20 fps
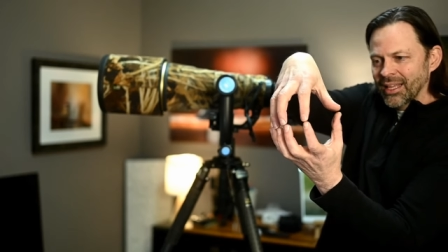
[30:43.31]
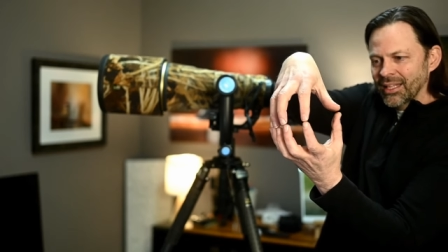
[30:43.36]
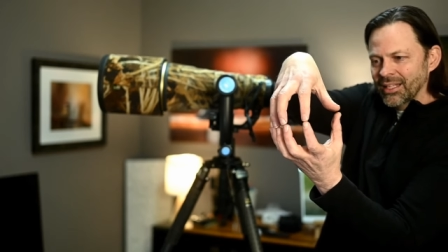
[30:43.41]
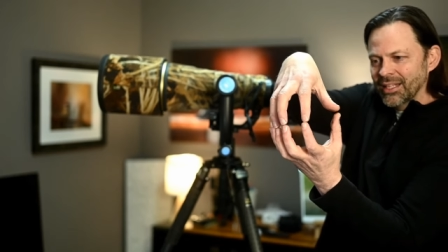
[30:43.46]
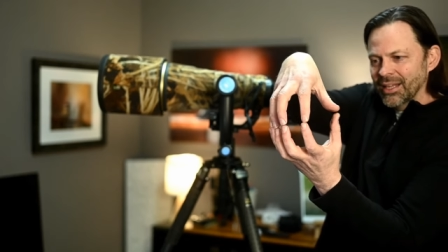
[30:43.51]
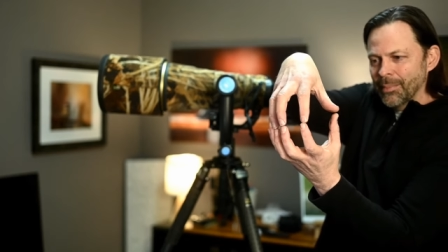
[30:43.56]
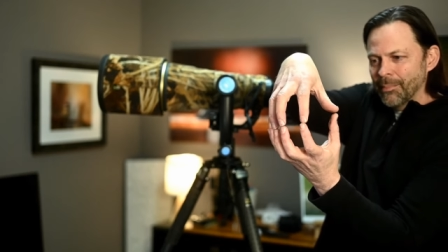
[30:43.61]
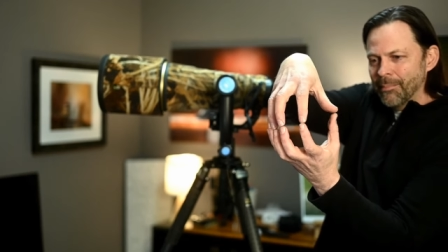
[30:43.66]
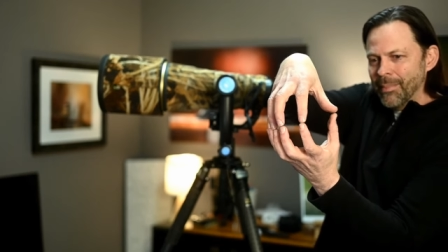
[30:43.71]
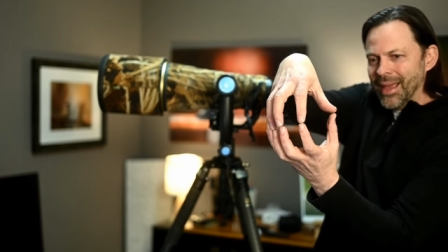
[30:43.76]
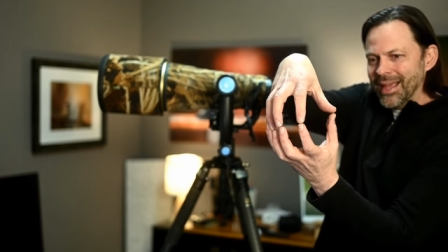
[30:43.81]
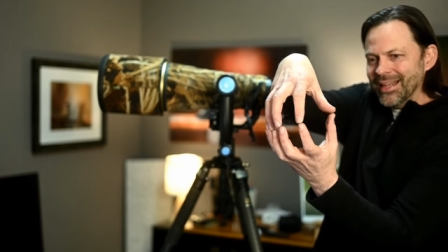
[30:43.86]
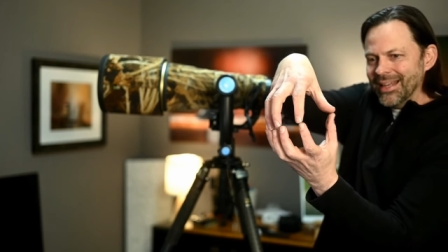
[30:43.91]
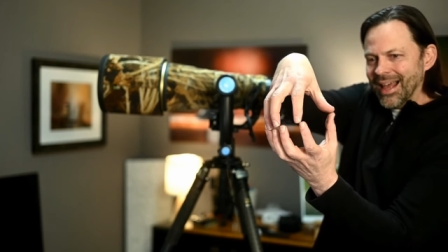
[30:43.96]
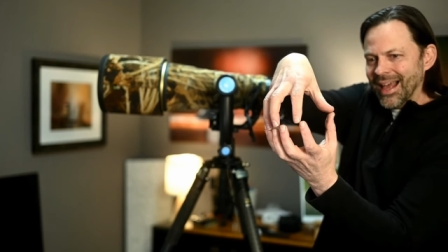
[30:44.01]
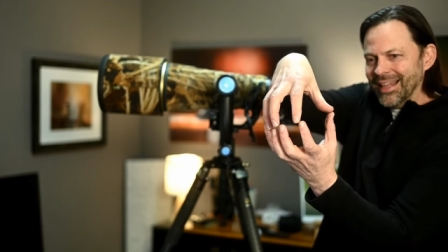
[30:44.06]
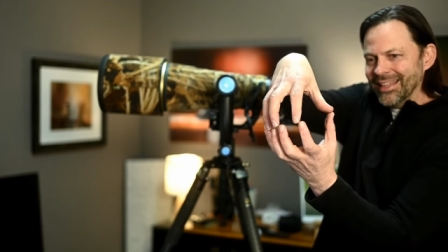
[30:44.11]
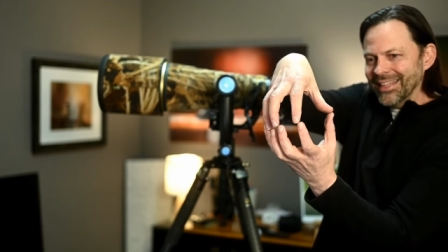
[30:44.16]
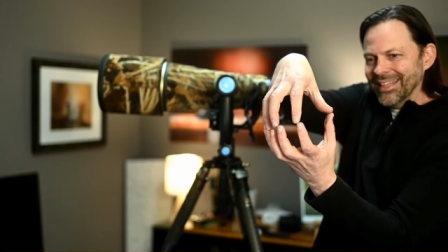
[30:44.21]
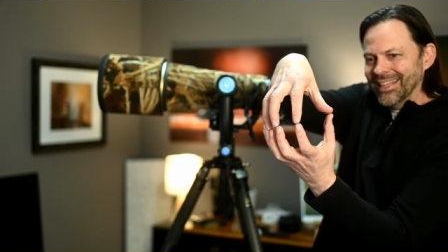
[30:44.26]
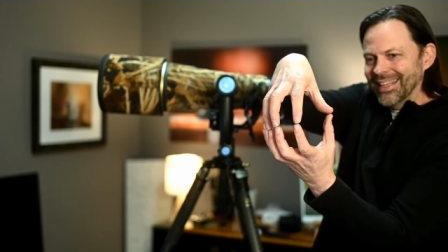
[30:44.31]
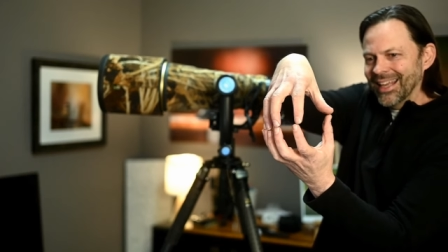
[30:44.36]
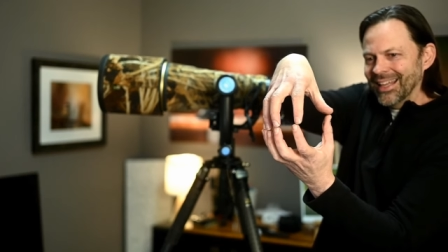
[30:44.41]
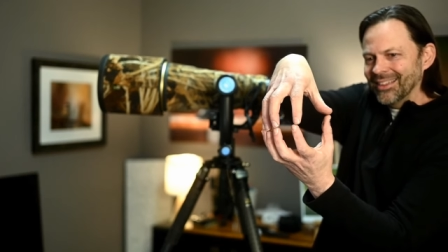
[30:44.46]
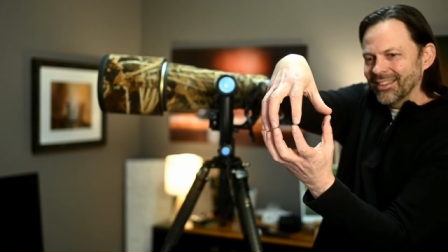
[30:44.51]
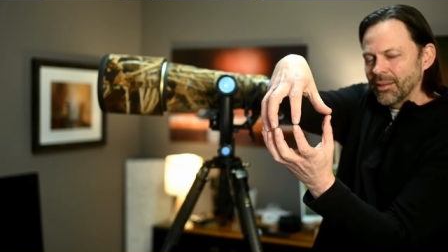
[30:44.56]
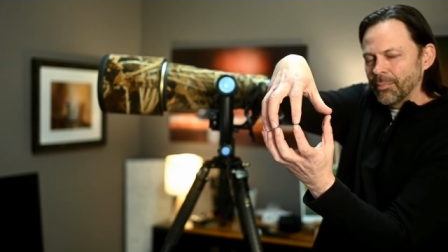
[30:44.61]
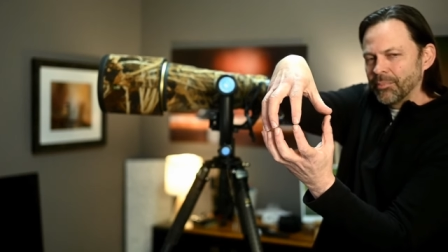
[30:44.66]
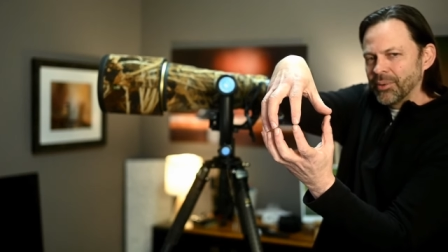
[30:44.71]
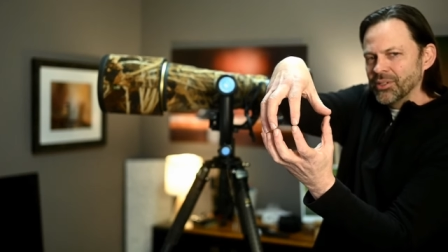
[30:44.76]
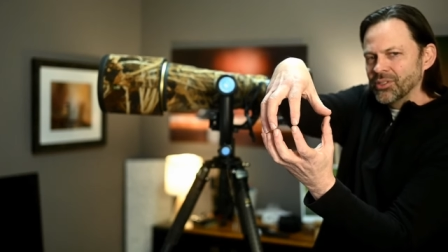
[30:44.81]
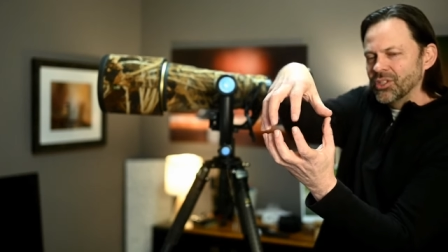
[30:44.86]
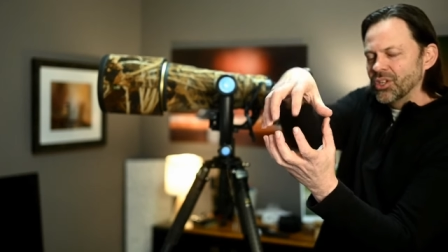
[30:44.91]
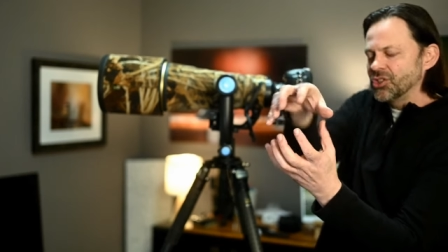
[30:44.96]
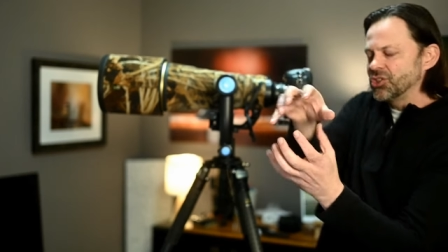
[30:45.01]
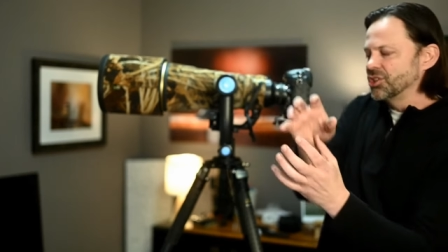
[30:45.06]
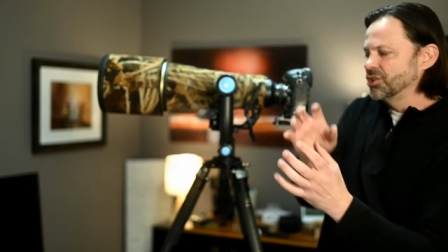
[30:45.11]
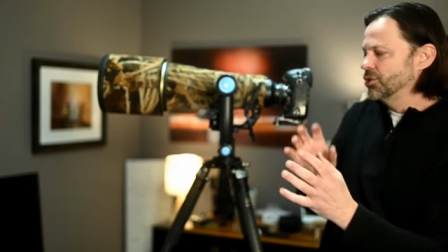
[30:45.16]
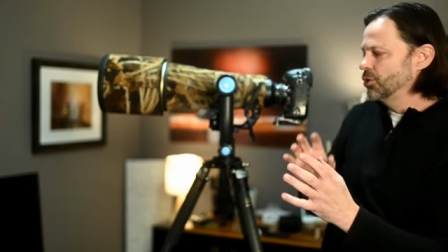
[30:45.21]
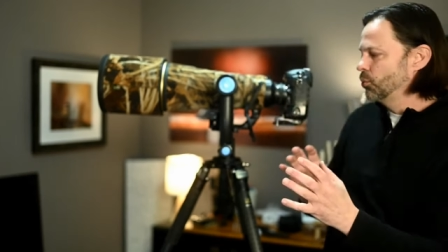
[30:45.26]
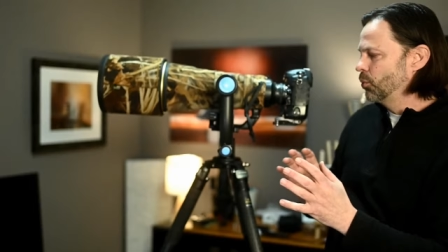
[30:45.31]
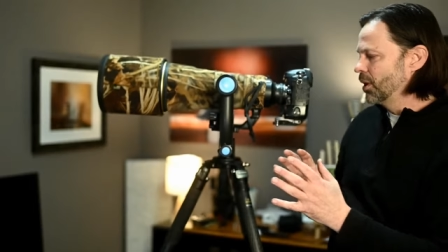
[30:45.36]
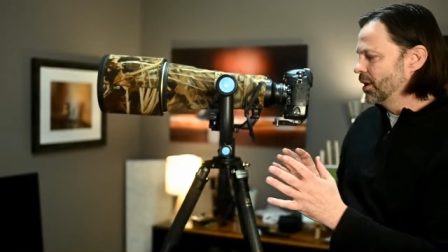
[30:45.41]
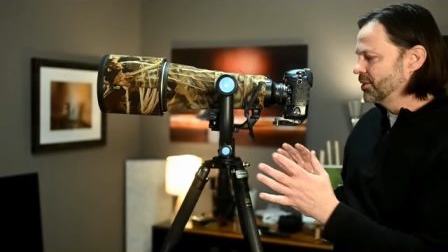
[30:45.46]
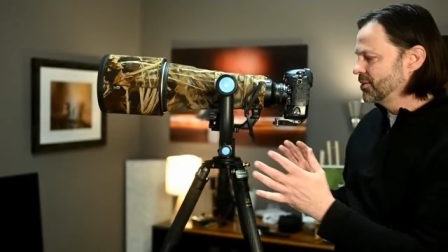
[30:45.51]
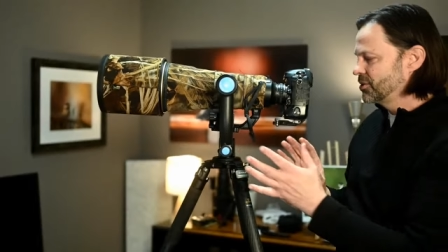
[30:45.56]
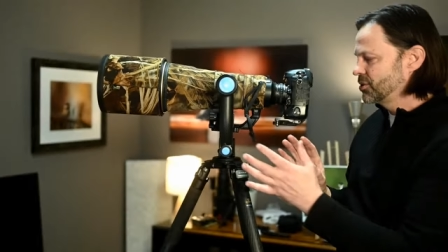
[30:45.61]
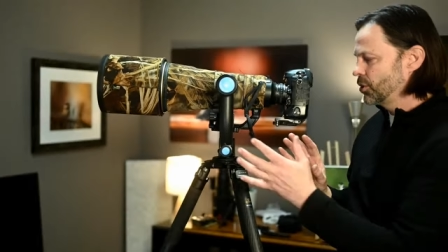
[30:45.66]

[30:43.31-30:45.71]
you may not get the position you want.